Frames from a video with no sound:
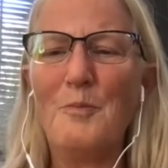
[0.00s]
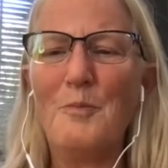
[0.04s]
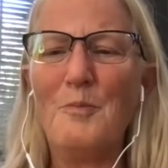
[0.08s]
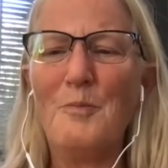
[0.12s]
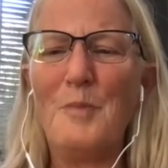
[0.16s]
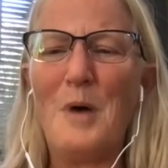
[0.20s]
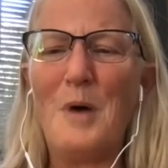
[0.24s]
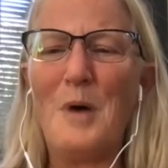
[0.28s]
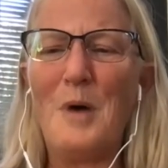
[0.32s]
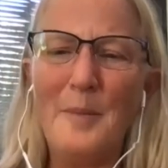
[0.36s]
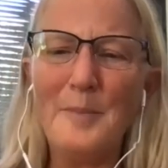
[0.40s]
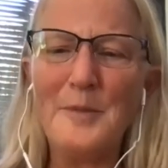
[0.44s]

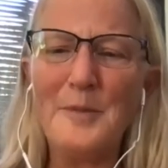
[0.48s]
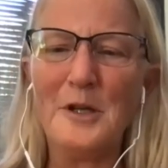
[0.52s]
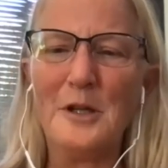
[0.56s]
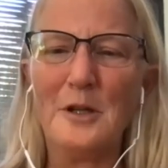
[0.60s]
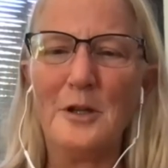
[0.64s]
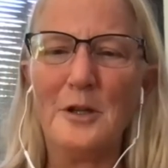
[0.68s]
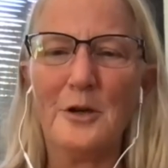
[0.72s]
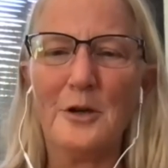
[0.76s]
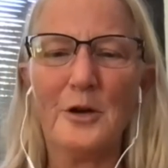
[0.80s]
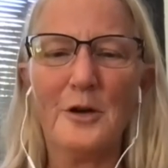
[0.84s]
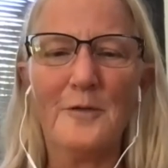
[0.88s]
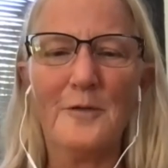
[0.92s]

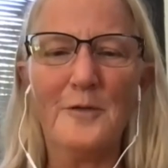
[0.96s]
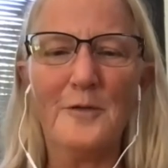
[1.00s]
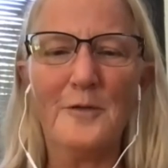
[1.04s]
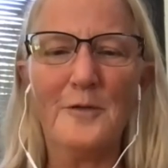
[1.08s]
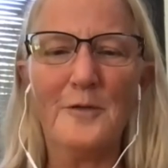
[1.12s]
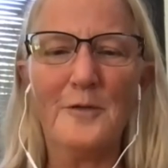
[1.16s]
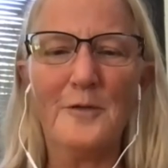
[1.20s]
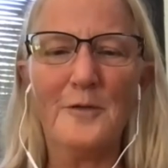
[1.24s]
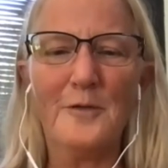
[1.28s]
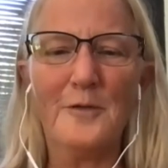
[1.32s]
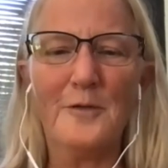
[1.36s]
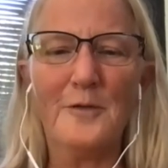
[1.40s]
popular, if you
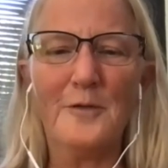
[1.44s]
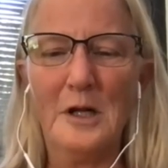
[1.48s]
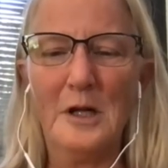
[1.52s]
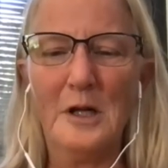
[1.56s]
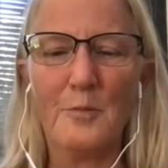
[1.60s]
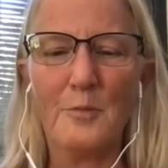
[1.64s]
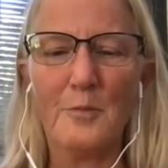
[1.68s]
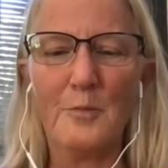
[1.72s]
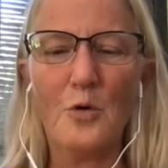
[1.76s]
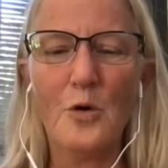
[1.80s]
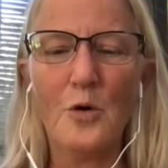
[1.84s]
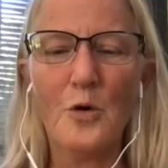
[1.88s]
will, or
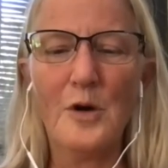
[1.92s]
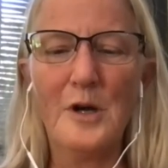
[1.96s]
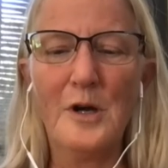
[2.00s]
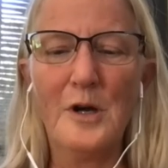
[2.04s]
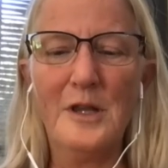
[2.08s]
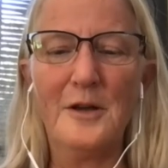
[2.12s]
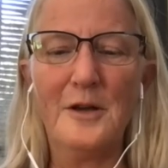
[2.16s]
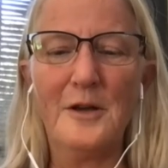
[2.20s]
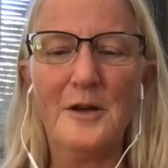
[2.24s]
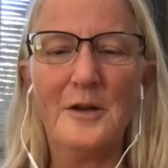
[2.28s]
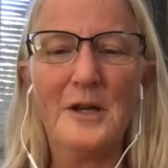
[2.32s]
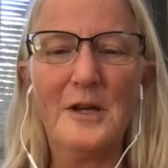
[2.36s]
more in
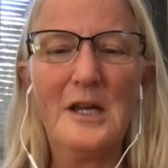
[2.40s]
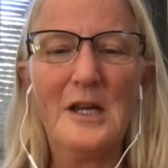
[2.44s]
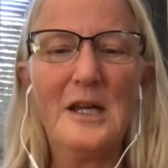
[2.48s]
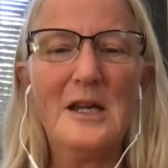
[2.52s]
the